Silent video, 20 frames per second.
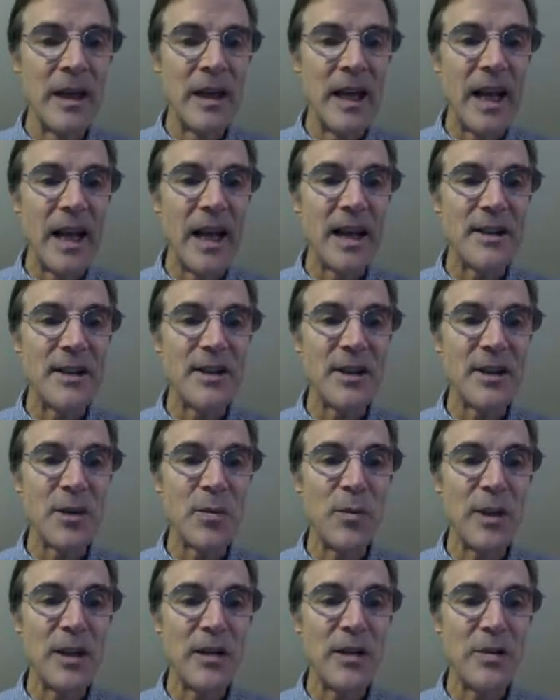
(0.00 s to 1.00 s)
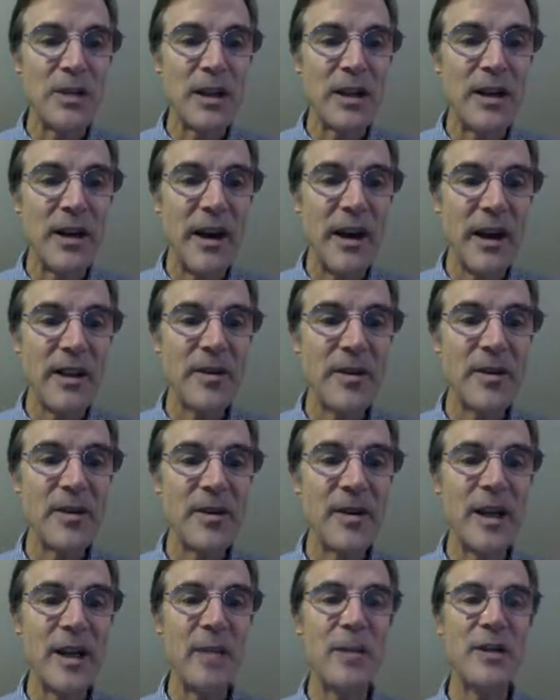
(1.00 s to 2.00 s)
And so we use another
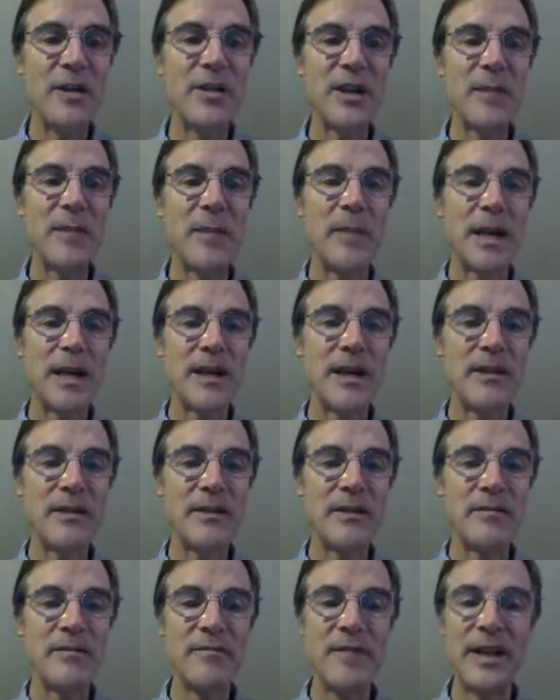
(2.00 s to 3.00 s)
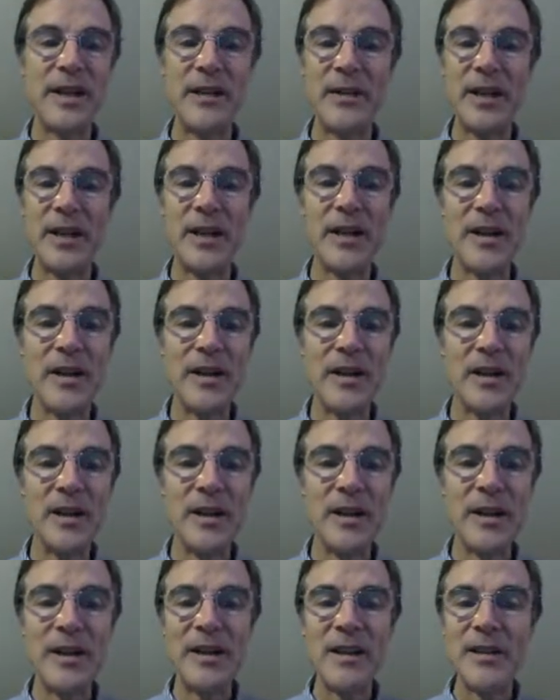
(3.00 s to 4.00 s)
image command down here
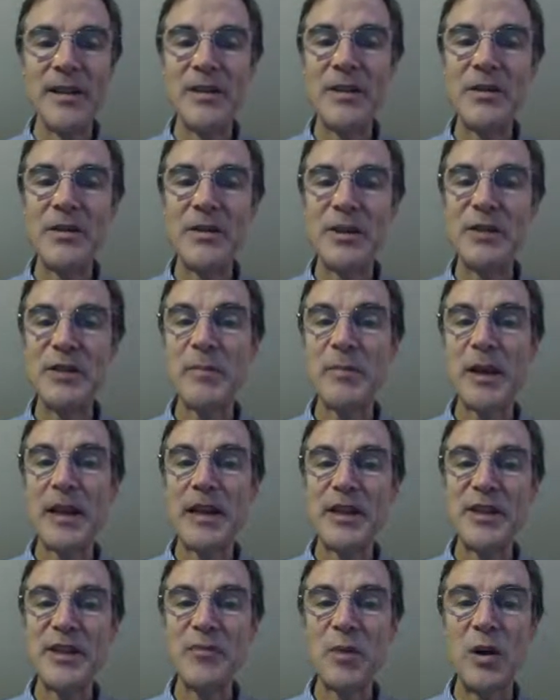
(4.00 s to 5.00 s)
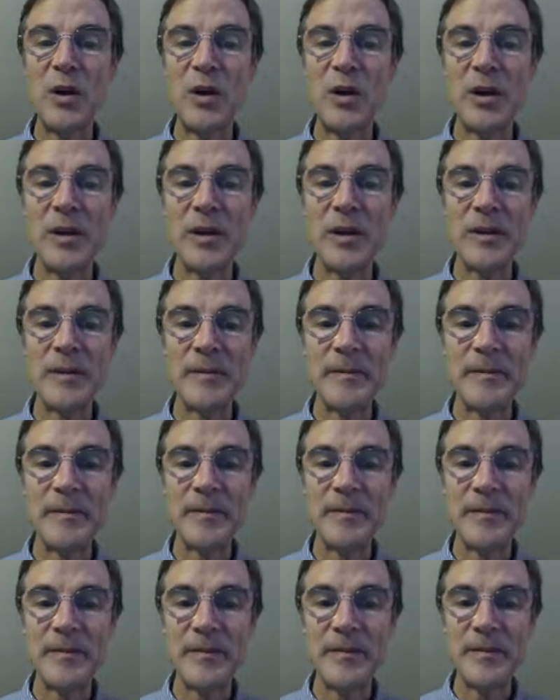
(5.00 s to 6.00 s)
to display smaller
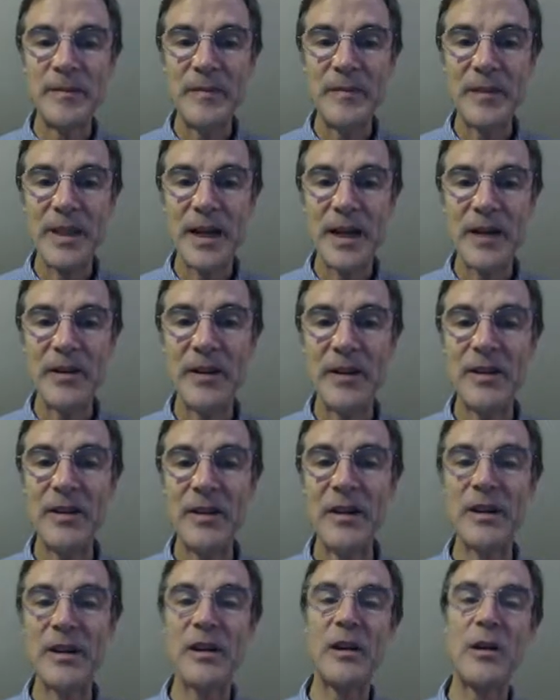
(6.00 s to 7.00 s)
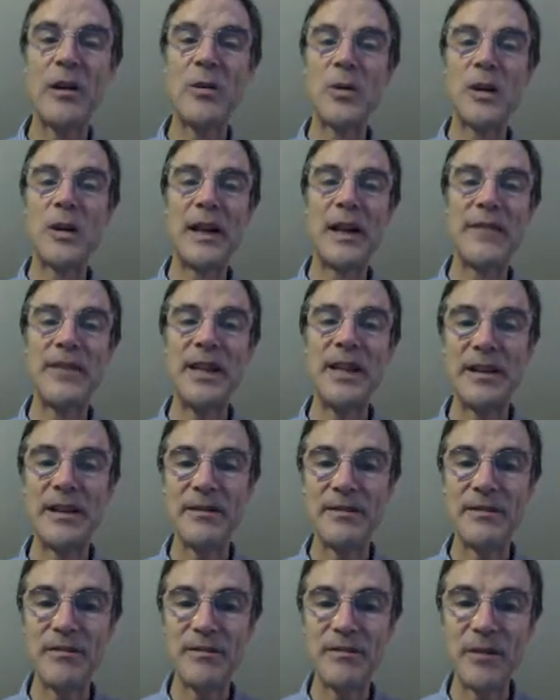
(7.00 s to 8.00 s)
down at the lower
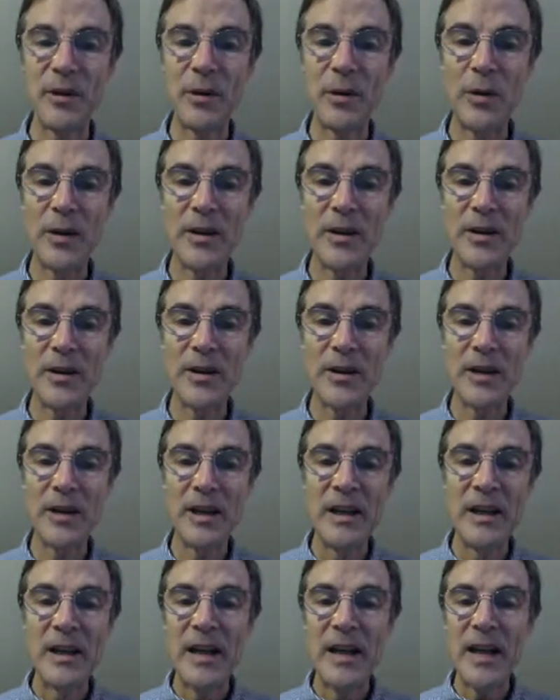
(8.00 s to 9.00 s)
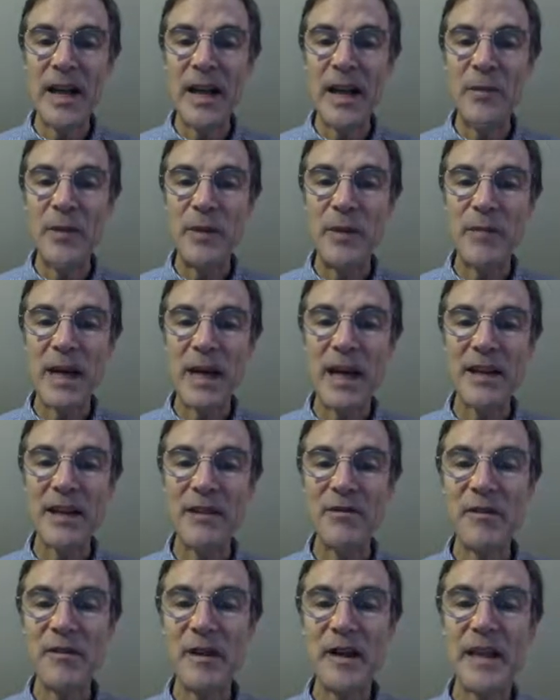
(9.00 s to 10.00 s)
left-hand corner, and we
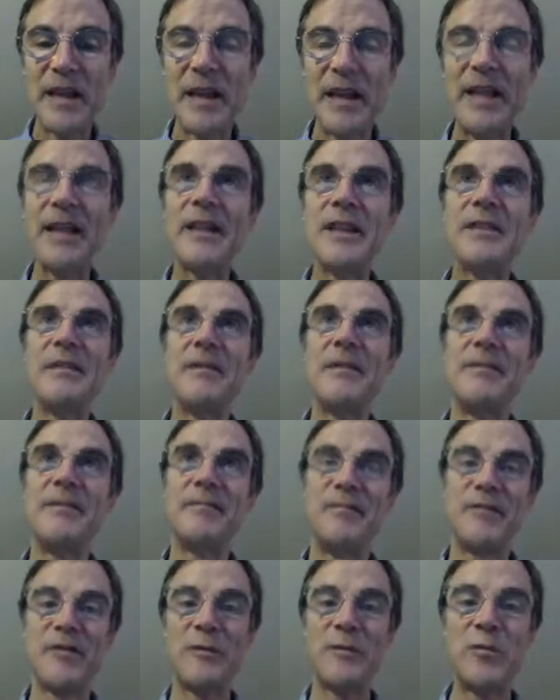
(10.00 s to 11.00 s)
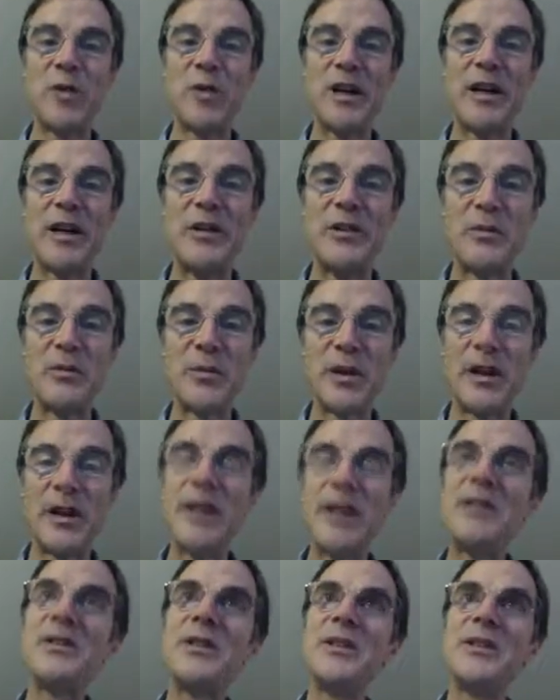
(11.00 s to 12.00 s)
magnify it from 100,
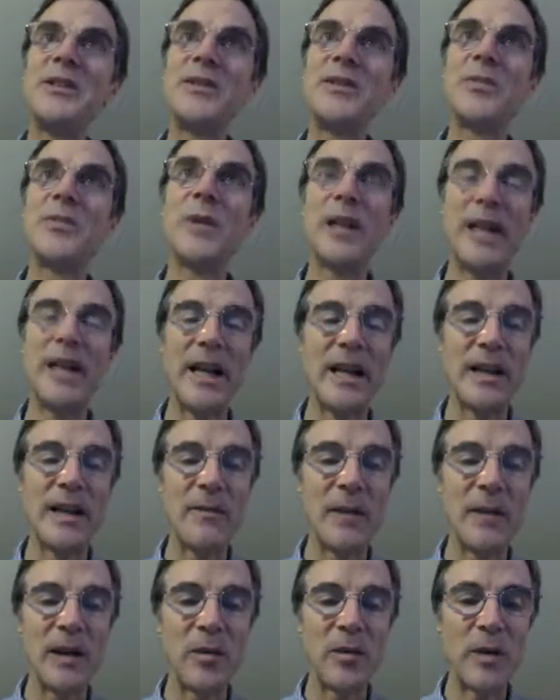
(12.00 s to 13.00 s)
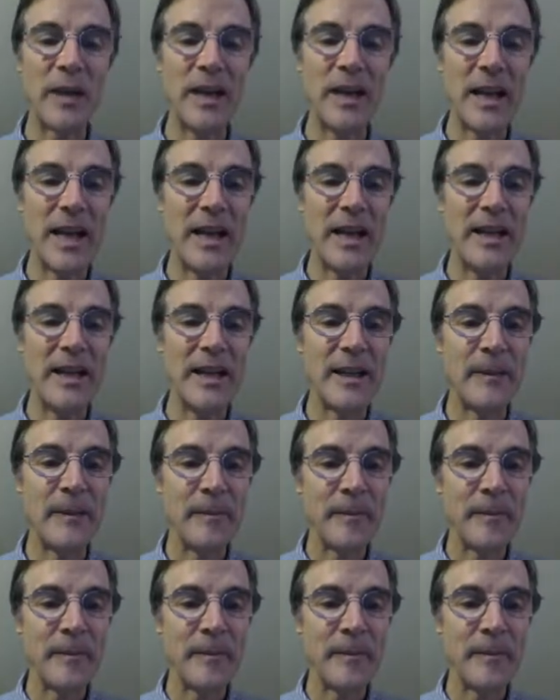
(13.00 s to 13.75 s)
100 to 180 by 180.